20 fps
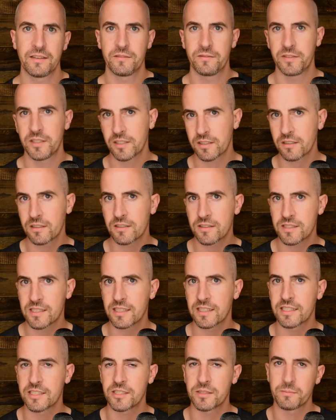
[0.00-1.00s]
Vertical
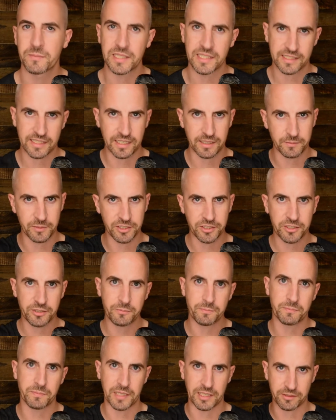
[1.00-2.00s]
oscillation means how much you
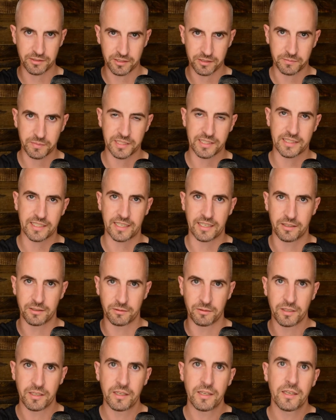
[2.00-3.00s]
bounce up and
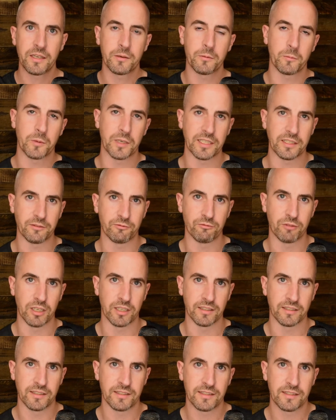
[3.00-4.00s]
down when you
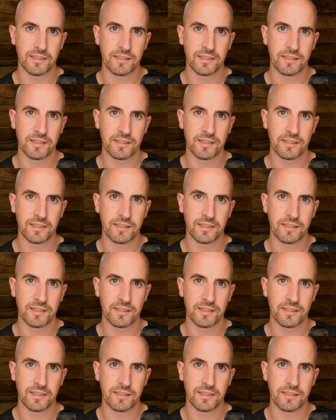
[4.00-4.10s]
run.